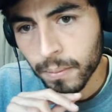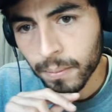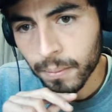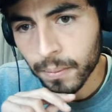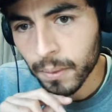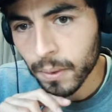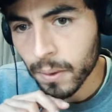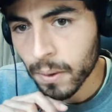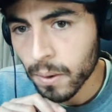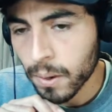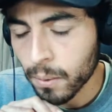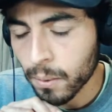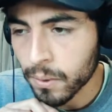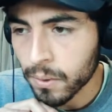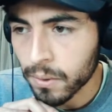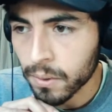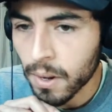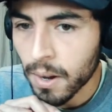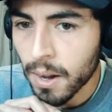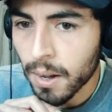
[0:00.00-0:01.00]
No, I was
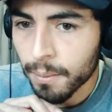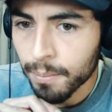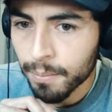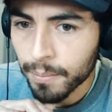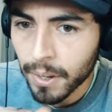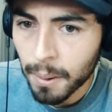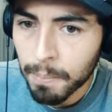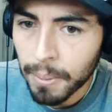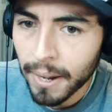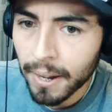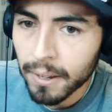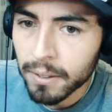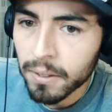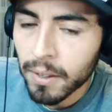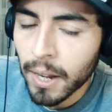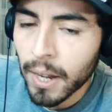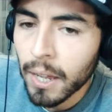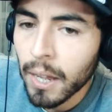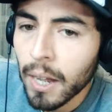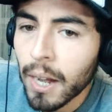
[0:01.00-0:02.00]
not. I passed
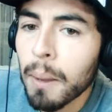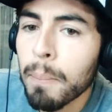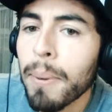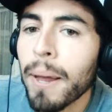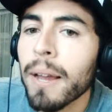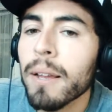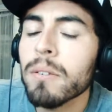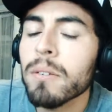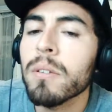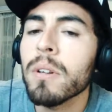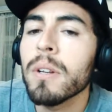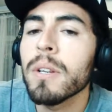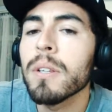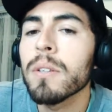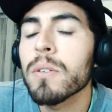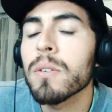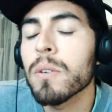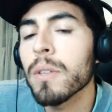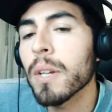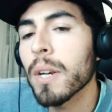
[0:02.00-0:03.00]
on it
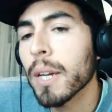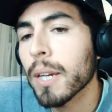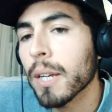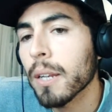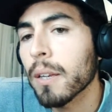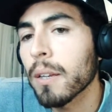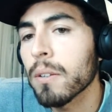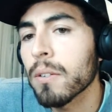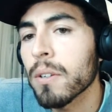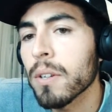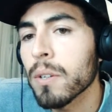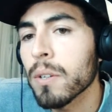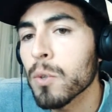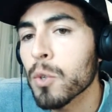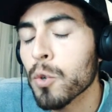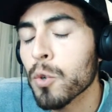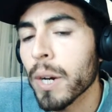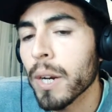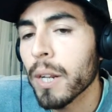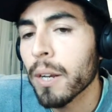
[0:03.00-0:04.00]
so that I could continue
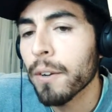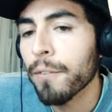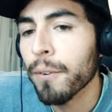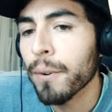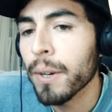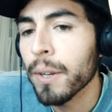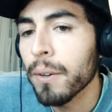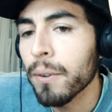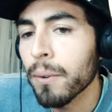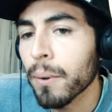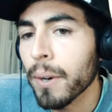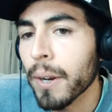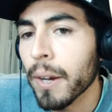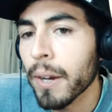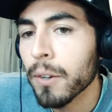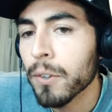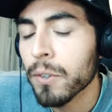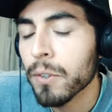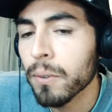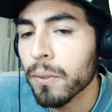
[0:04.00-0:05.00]
training for indoor
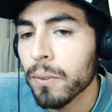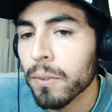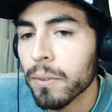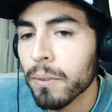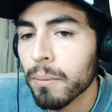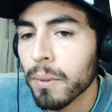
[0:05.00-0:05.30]
nationals,